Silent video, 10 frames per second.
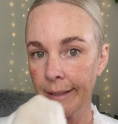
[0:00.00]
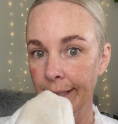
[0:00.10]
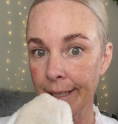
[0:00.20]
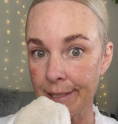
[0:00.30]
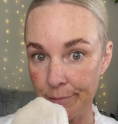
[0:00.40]

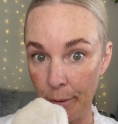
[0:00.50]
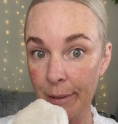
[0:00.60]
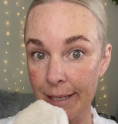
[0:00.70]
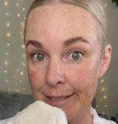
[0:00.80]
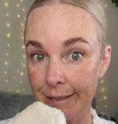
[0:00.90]
Here's why we
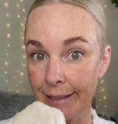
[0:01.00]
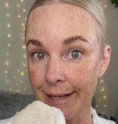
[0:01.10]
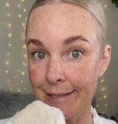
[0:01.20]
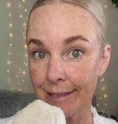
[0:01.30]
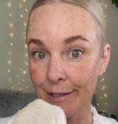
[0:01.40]
need to clean our
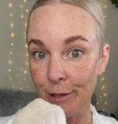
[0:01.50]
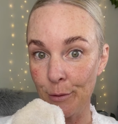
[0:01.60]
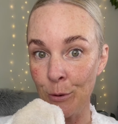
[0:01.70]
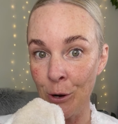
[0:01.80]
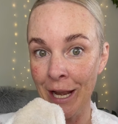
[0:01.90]
skin in the
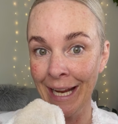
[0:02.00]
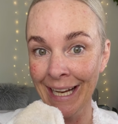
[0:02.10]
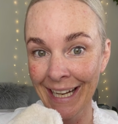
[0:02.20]
morning.